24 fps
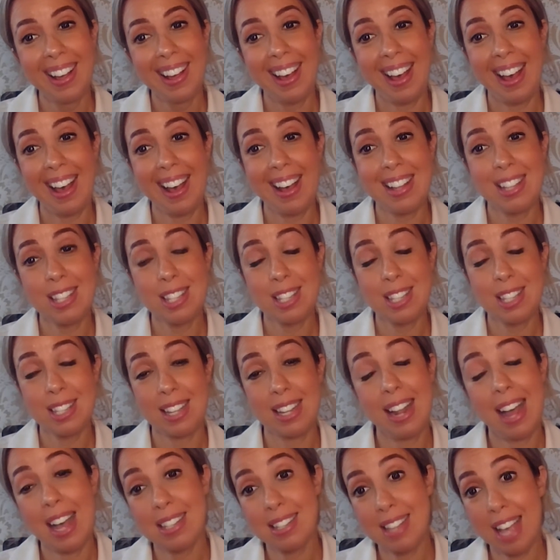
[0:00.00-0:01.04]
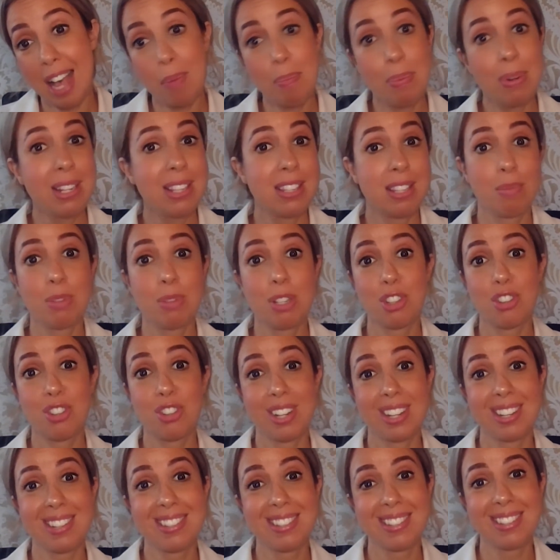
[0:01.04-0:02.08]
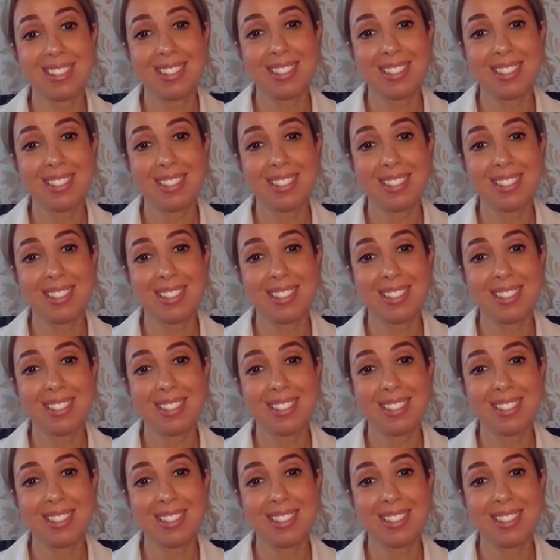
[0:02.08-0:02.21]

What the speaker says: And it has happened in some districts.